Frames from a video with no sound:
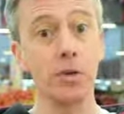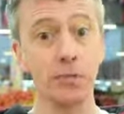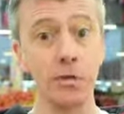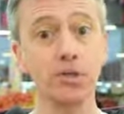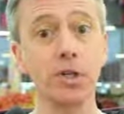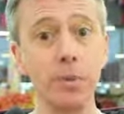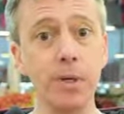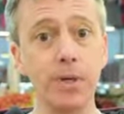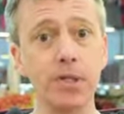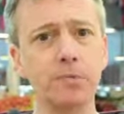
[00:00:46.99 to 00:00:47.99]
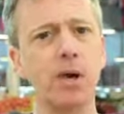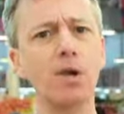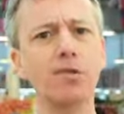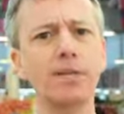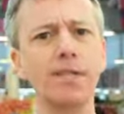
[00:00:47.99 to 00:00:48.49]
1 Corinthians,
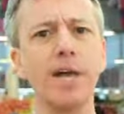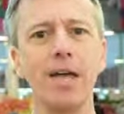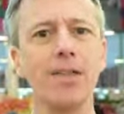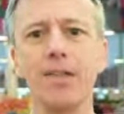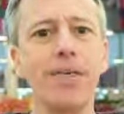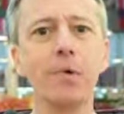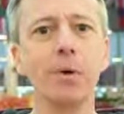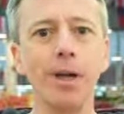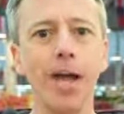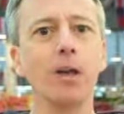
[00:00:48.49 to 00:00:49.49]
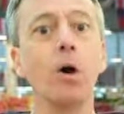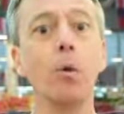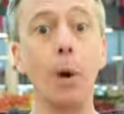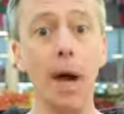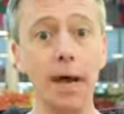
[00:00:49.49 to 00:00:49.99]
Paul says that they were not
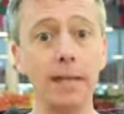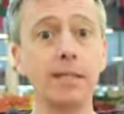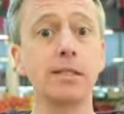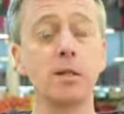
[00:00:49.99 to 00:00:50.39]
wise